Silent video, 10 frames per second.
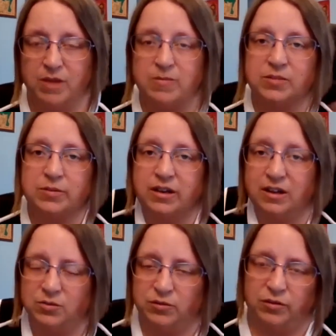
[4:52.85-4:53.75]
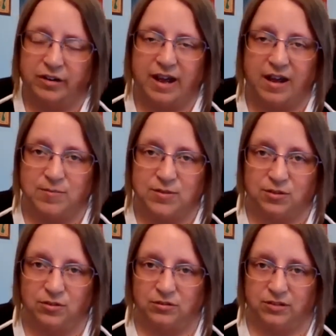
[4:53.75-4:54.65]
Maybe it's because we've already had a
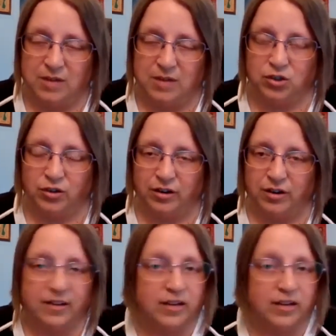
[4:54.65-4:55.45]
musical named Sugar.